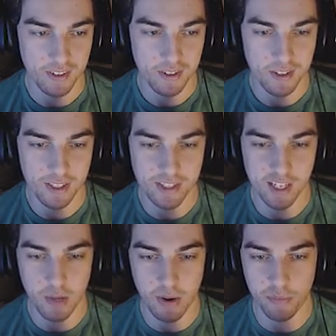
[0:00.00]
Let's take
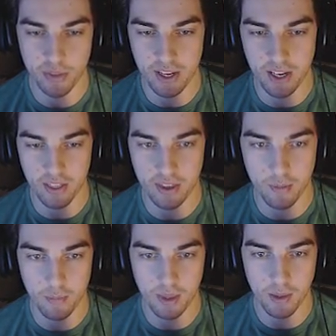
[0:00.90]
away from the the, um,
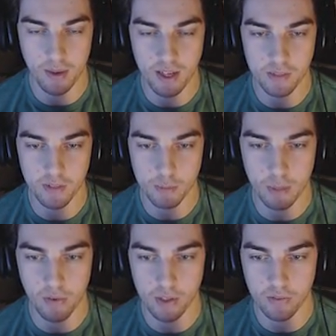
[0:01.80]
the immersive
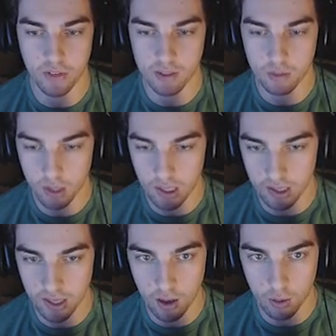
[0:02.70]
experience first. Oh, what the hell? Are
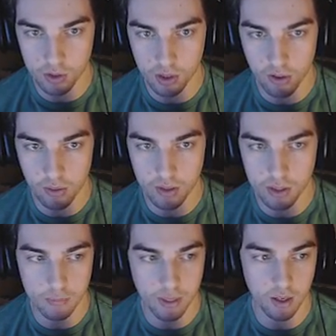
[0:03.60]
they holes in the ground with
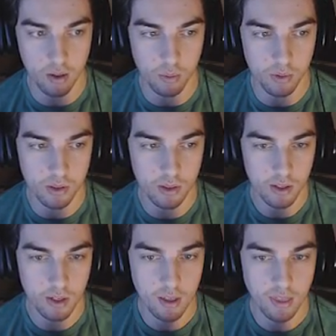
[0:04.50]
spike holes?
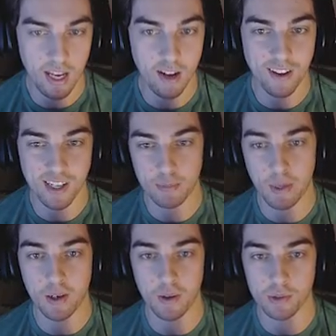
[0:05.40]
They look like spike
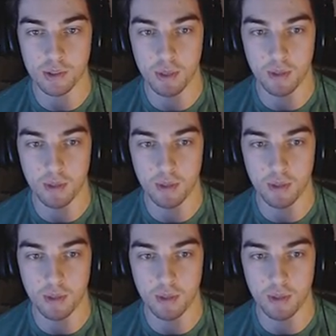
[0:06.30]
holes to me.